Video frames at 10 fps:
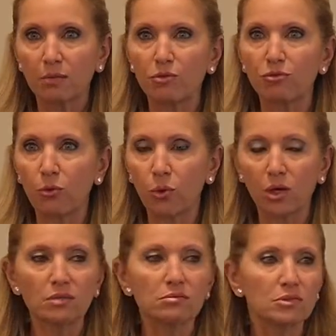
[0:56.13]

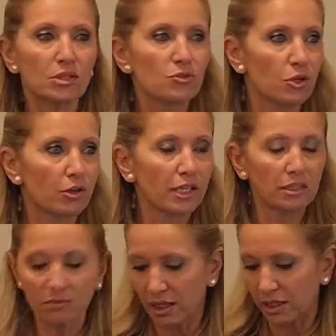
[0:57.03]
before,
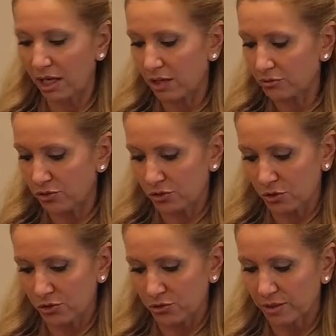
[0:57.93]
during, and after
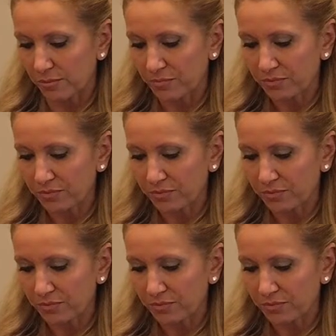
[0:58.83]
surgery.